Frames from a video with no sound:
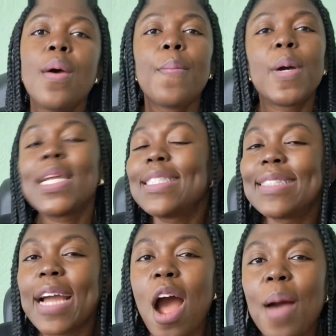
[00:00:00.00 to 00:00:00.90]
put it in
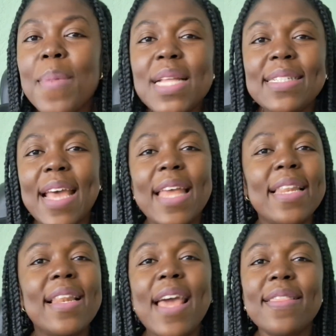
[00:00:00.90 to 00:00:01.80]
the comments
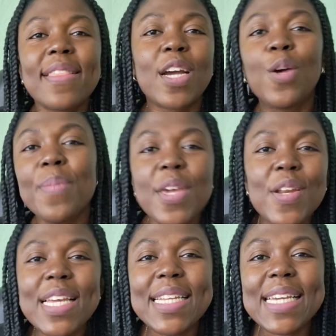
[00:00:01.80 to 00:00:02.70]
and let the
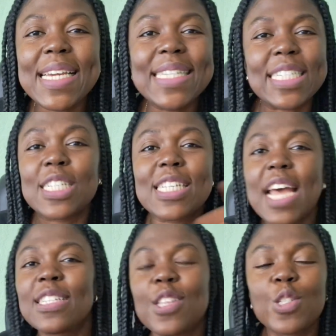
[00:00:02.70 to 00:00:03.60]
community
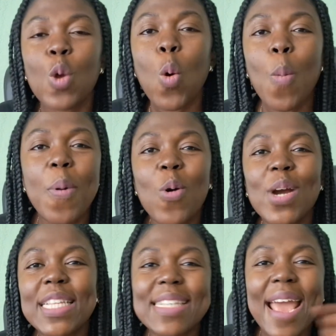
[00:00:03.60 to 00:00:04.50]
discuss this whole
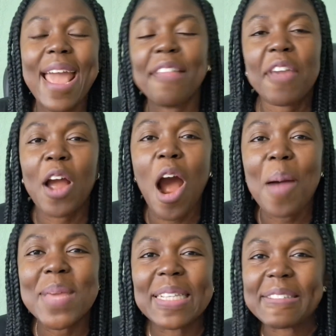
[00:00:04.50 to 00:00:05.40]
point in the
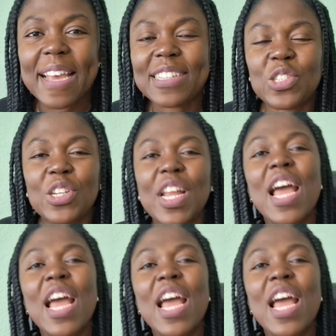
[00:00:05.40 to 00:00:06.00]
comments section.